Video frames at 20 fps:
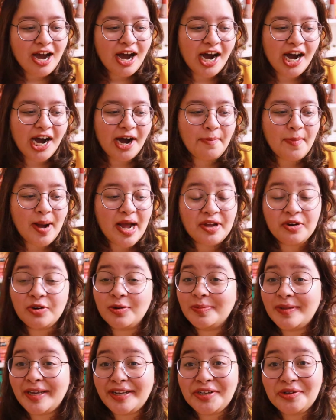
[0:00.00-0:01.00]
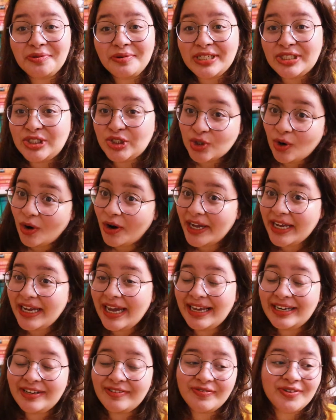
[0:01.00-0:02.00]
I hope that you enjoy,
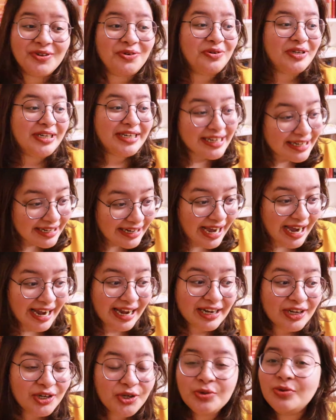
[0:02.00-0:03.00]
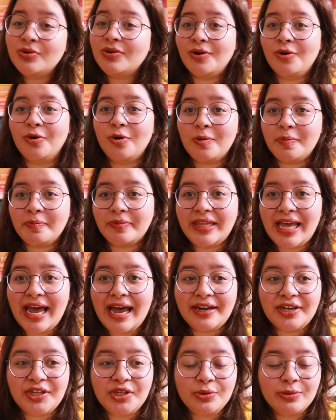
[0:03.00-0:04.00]
and if you did, I do hope
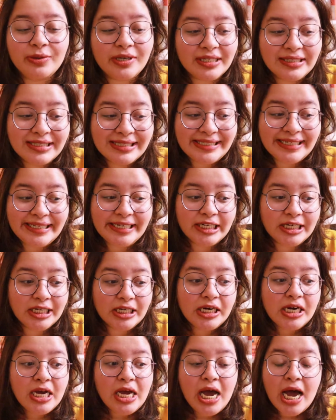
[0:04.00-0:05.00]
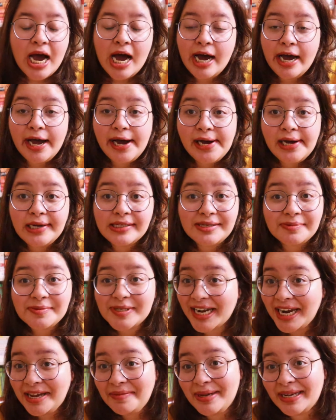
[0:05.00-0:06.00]
that you consider
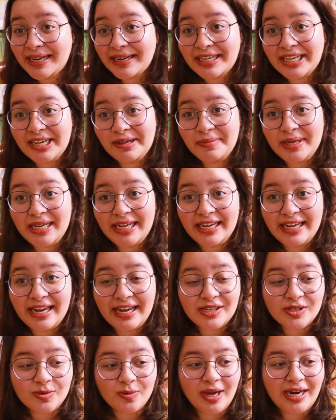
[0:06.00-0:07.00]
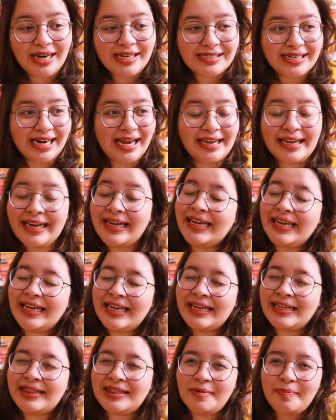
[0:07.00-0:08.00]
subscribing to me, as well as like
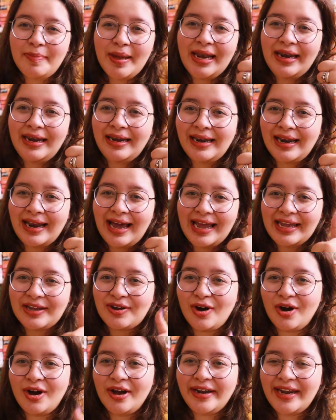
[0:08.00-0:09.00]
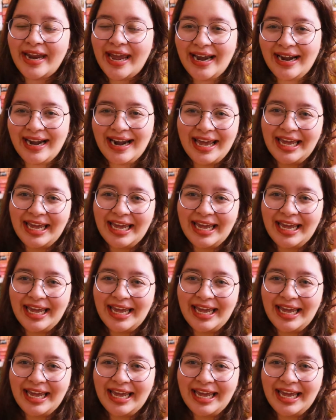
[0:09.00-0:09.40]
hitting the bell icon and